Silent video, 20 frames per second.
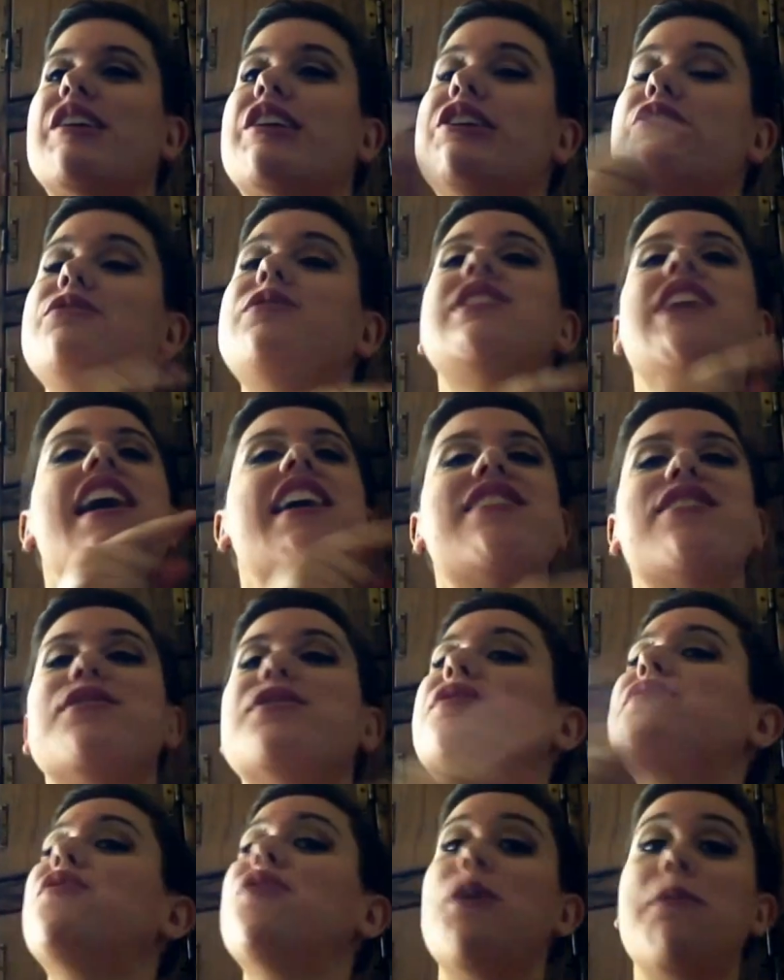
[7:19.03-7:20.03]
you take
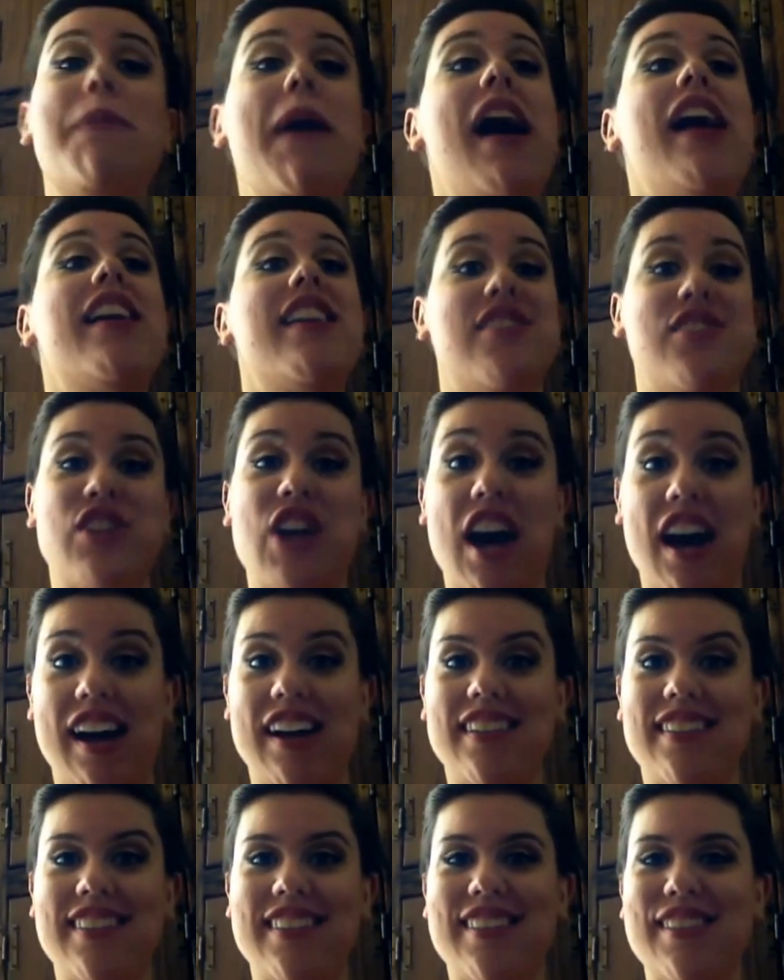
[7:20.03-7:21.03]
those full body
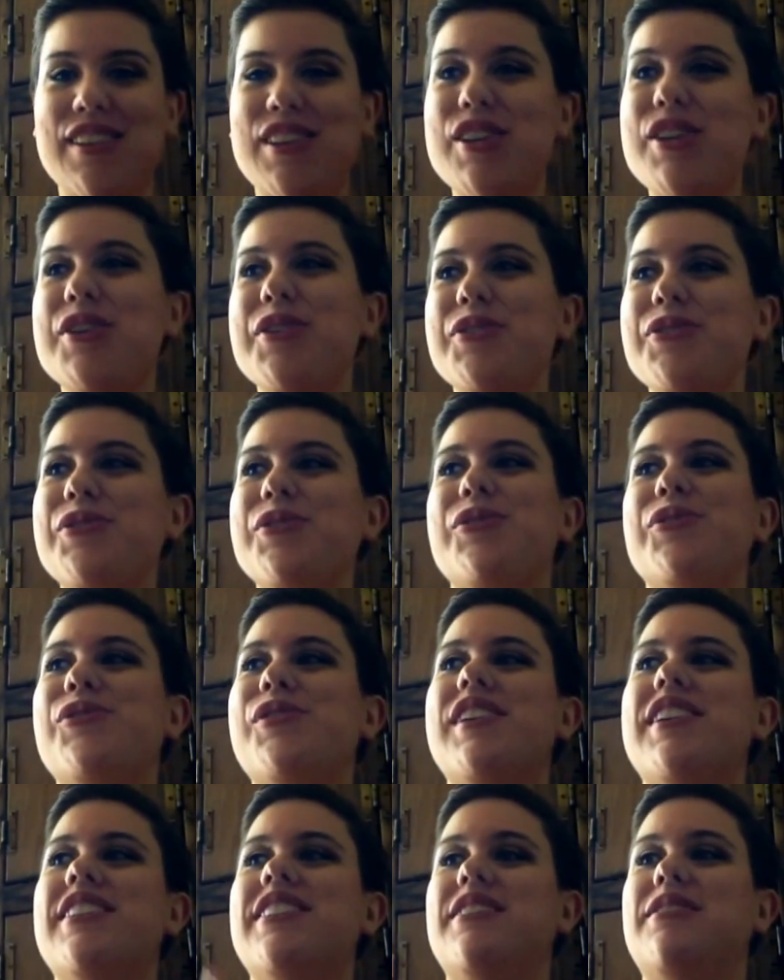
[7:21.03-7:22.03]
shots,
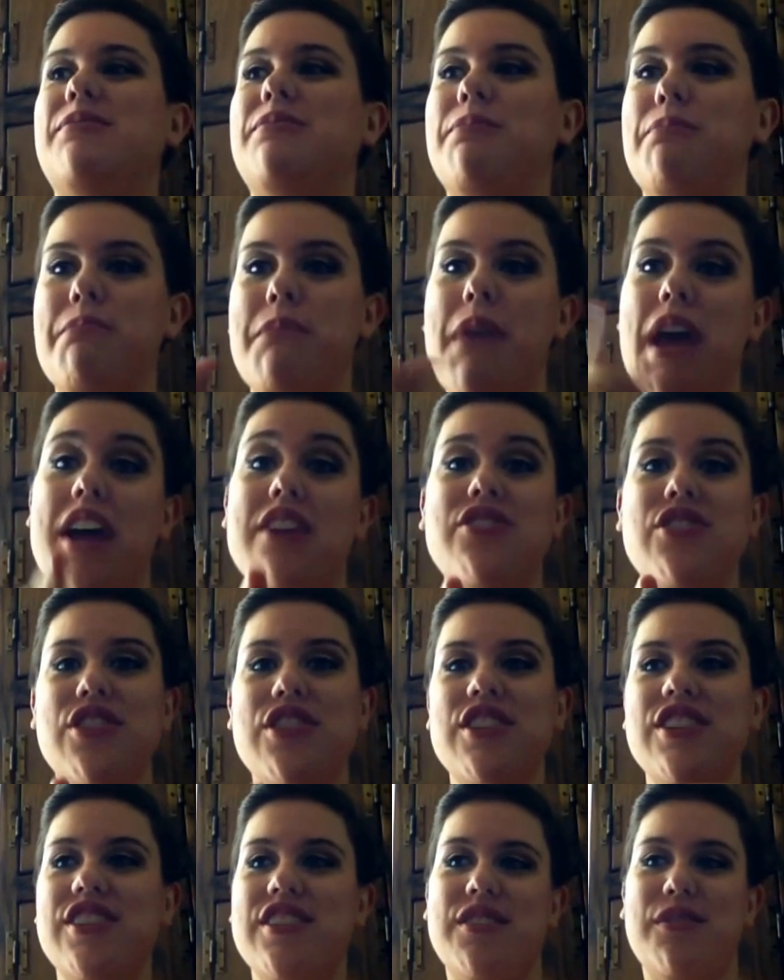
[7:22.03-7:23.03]
you
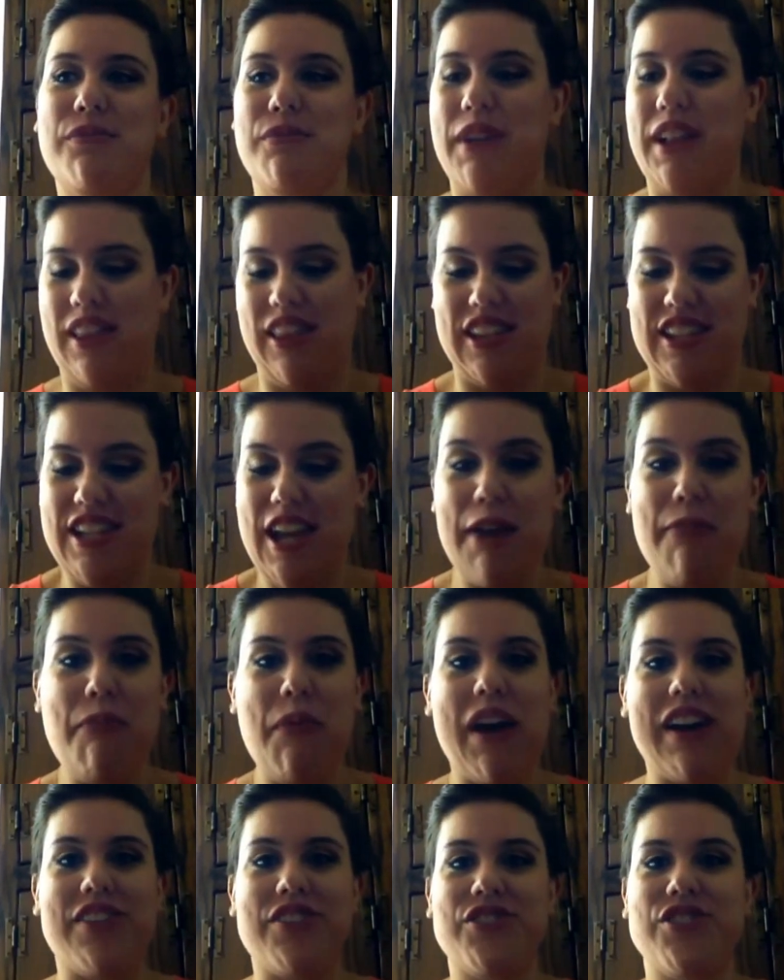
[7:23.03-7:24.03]
measure with the tape
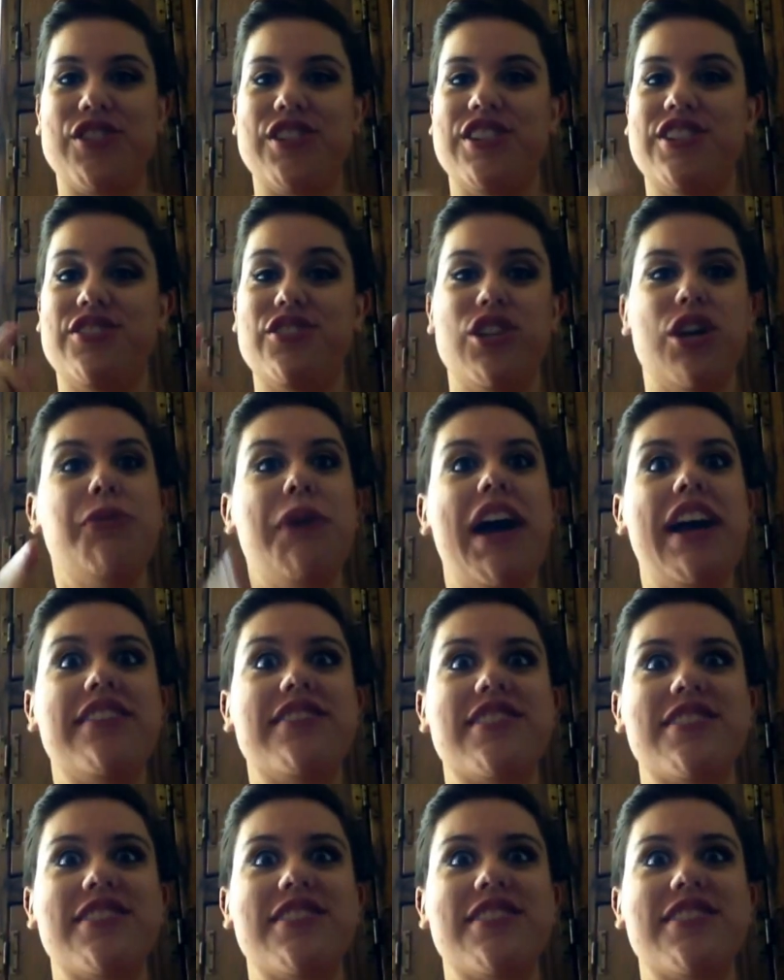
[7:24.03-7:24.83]
measure, do it!